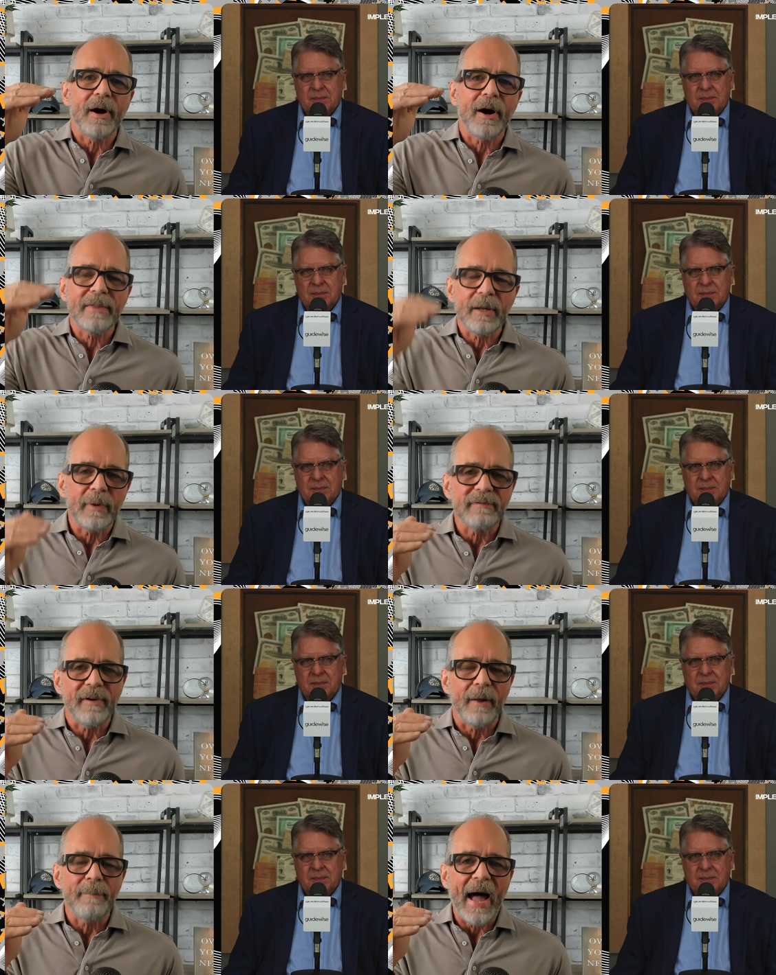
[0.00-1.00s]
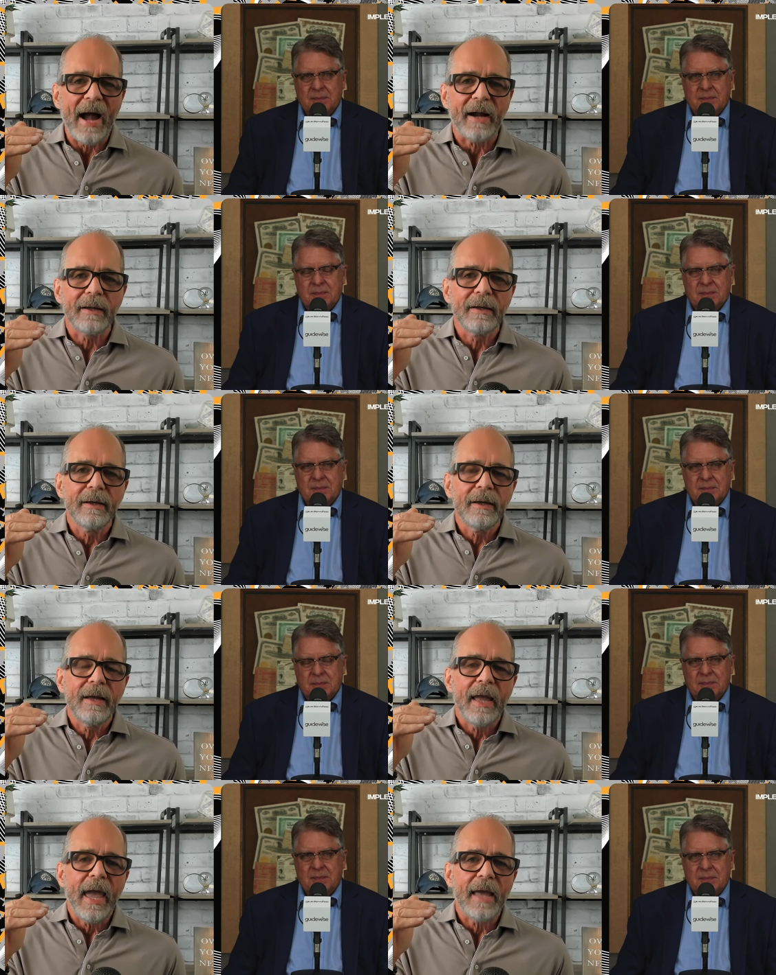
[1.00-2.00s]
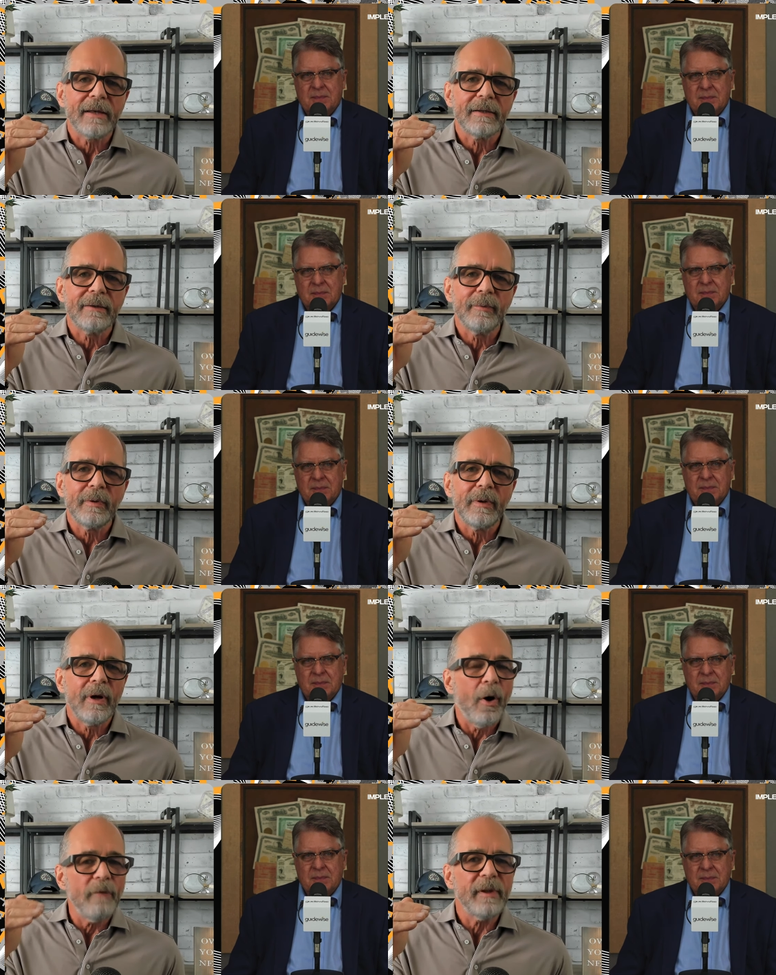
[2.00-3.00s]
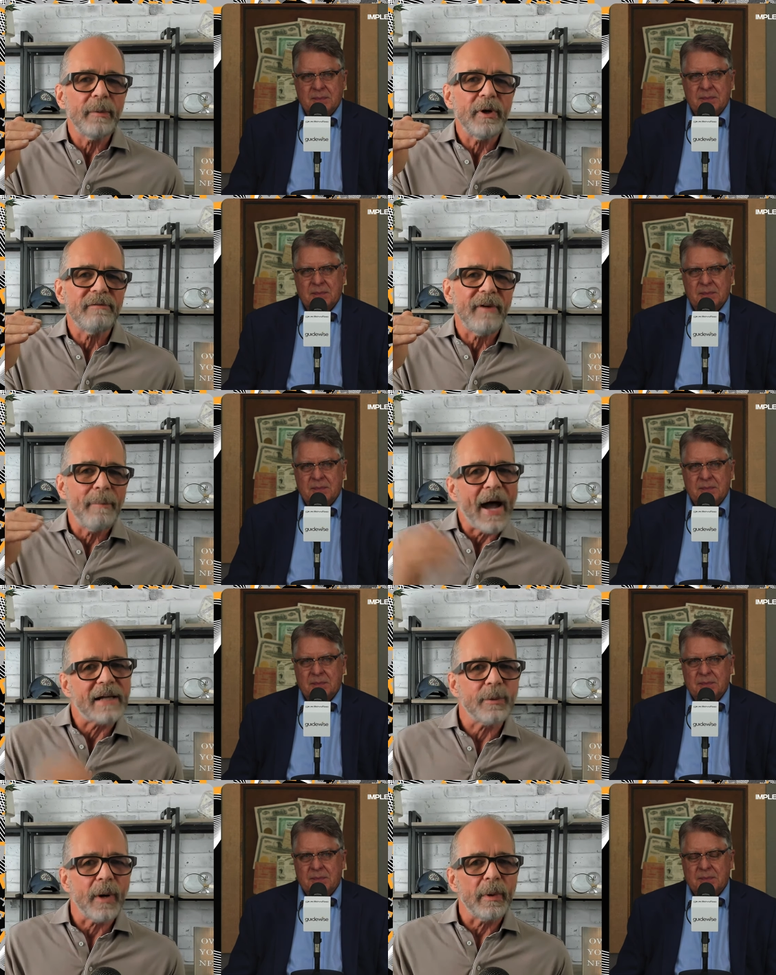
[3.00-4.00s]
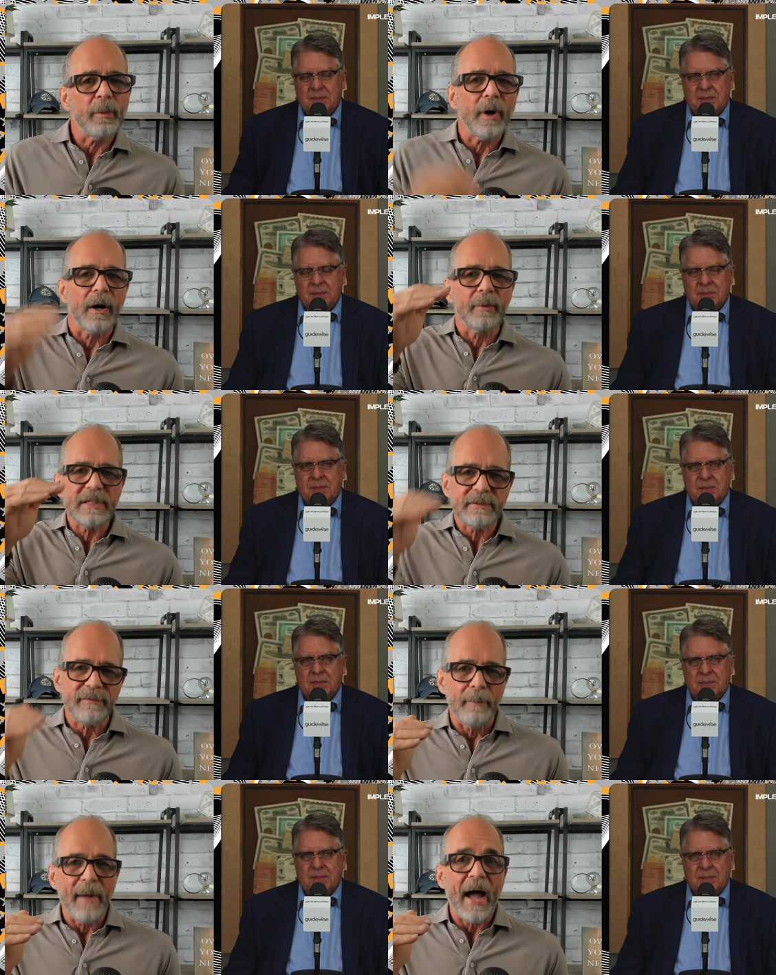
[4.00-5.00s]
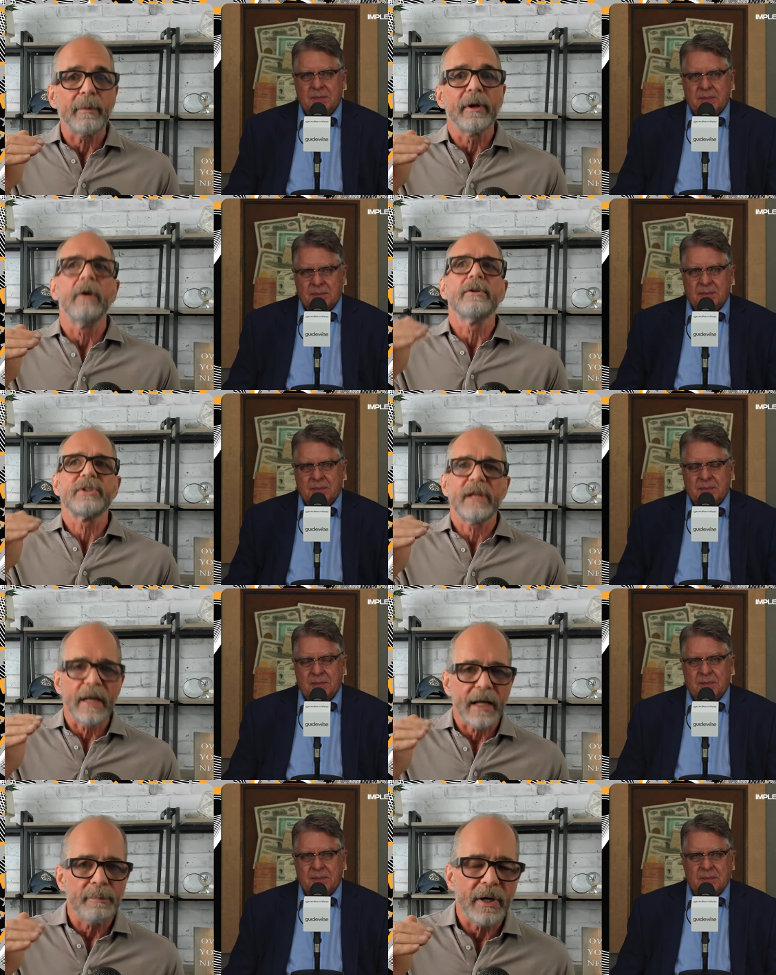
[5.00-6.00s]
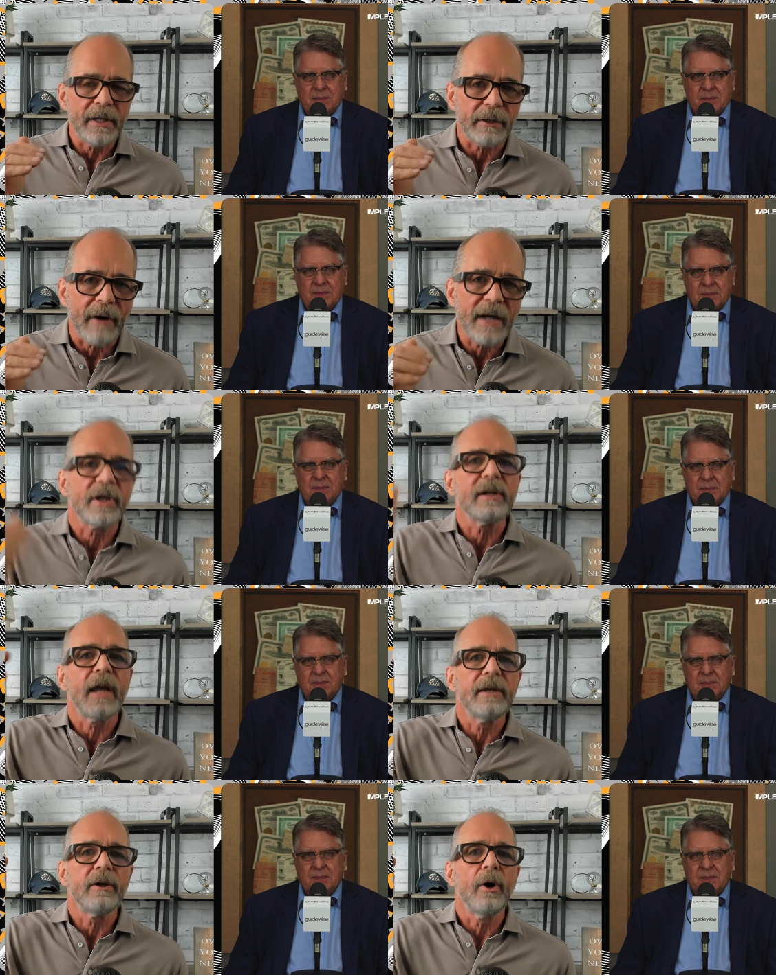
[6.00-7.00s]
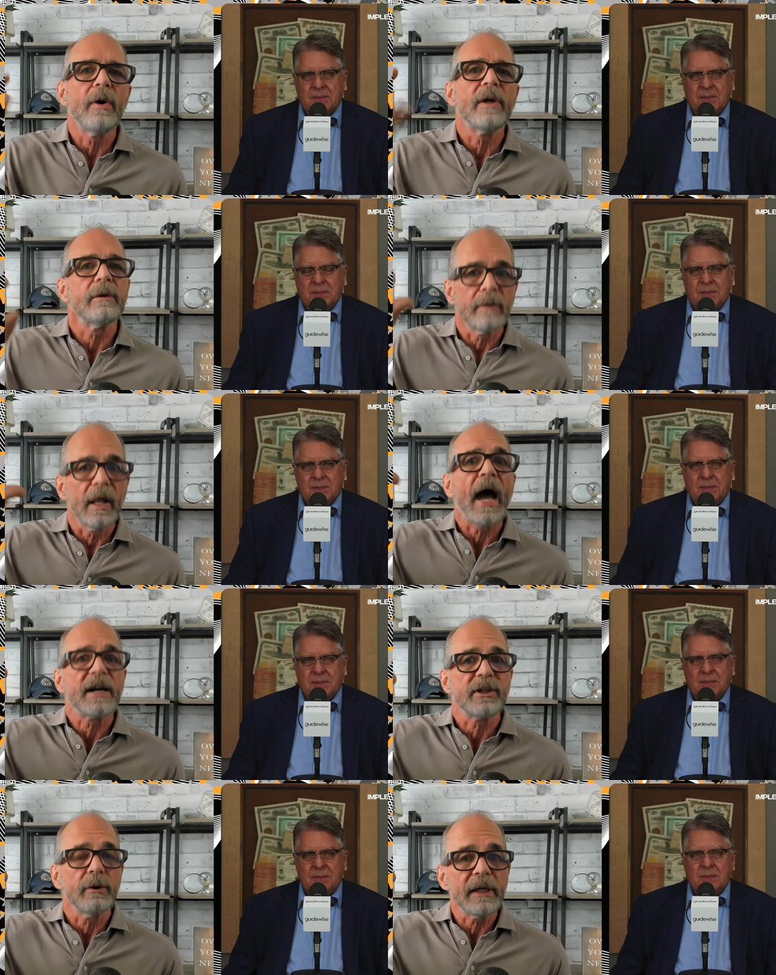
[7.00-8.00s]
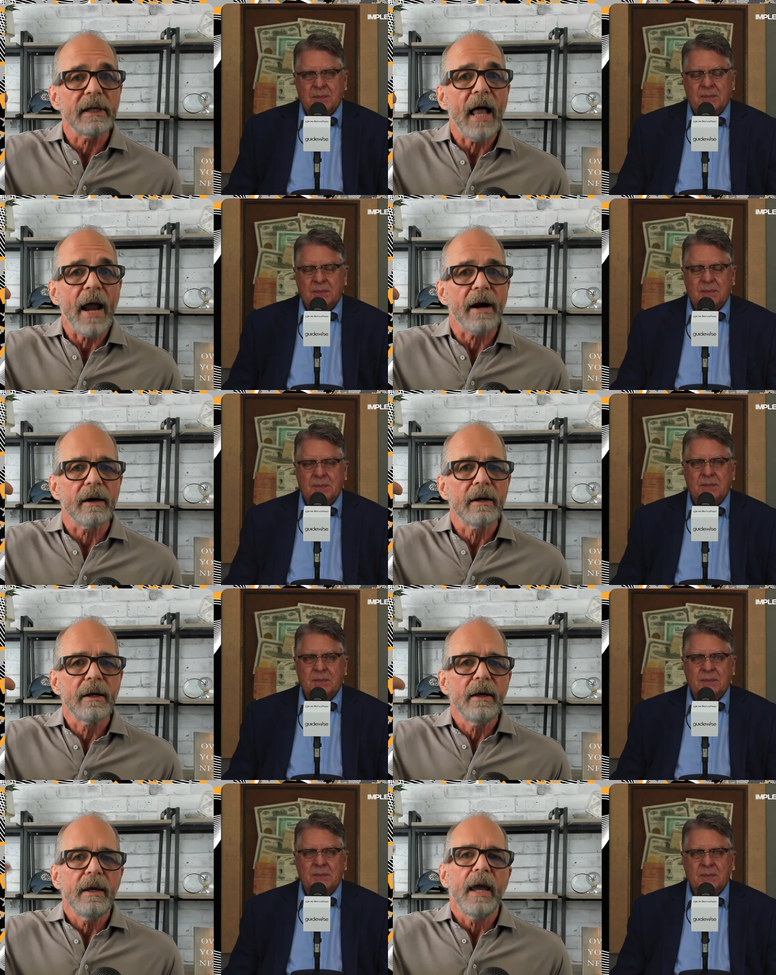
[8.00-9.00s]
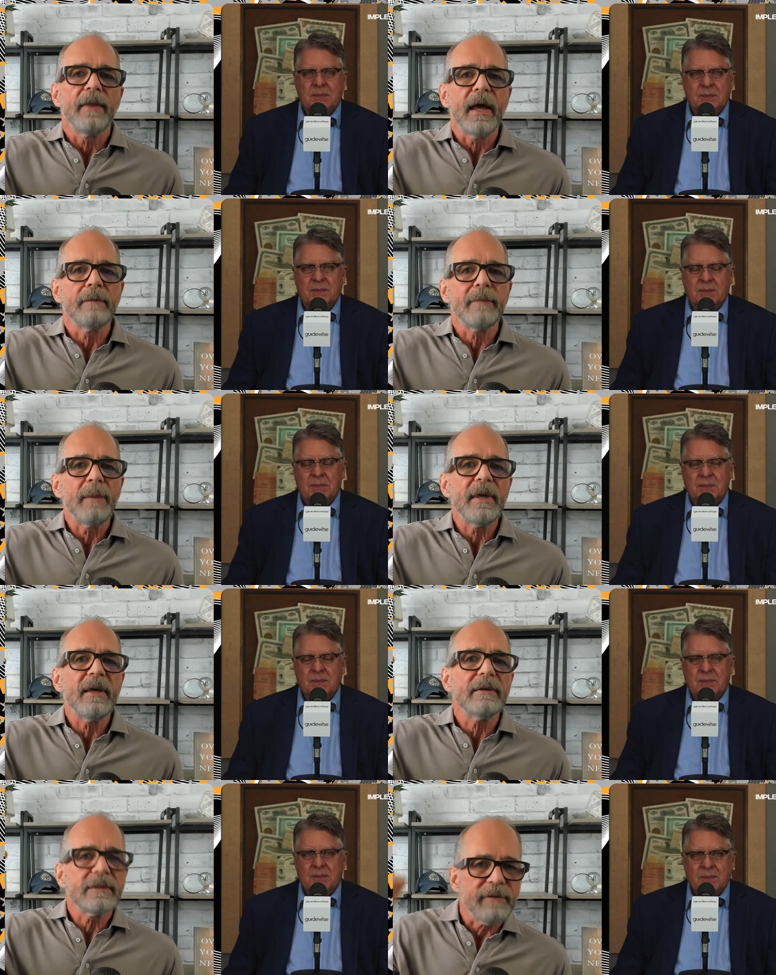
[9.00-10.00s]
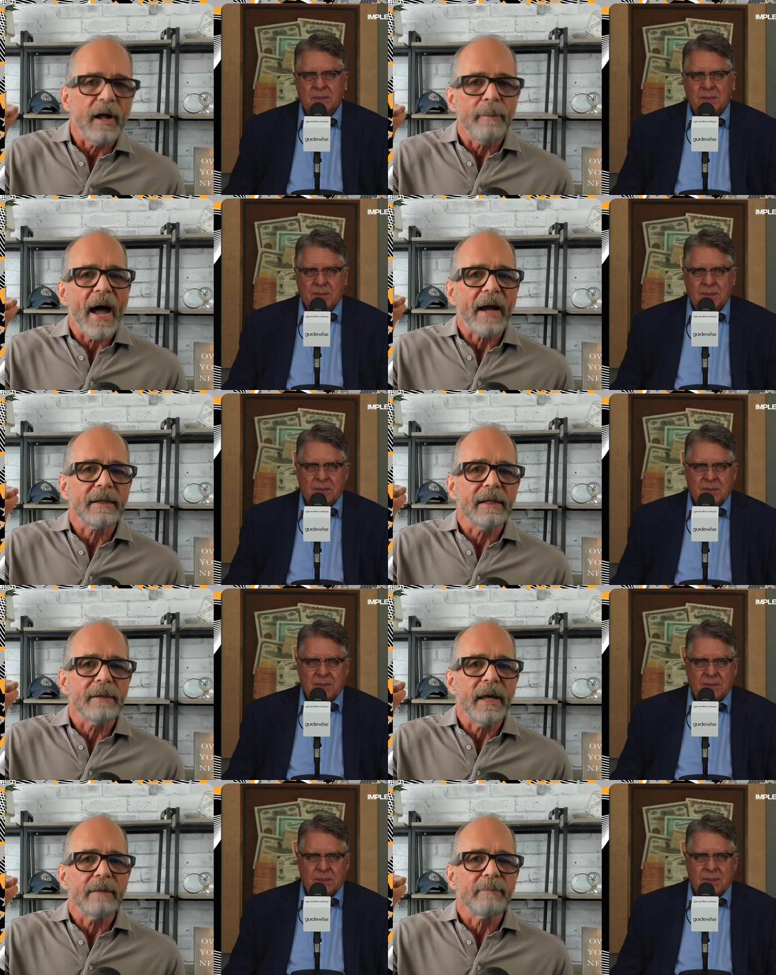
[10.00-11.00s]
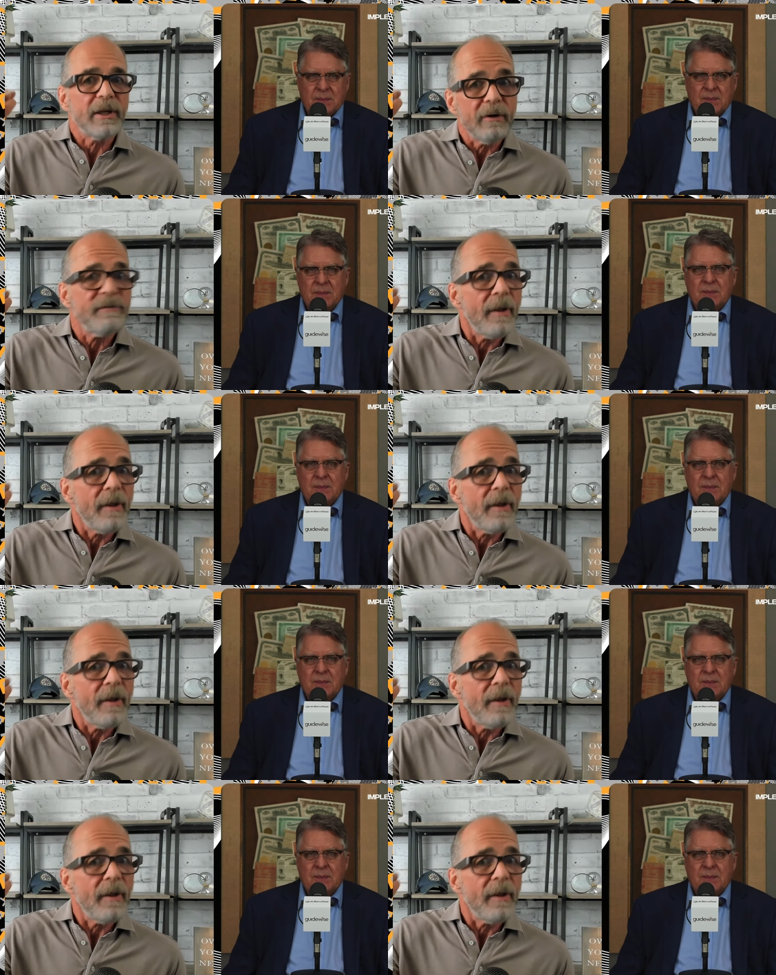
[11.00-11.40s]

Speaker 1: bar, then we fall back. And hopefully we don't fall back to where we were. We just fall back. We go, oh shit, I got to put in the correction. And you go and you actually go a little higher. And then maybe you fall back a little bit, but you don't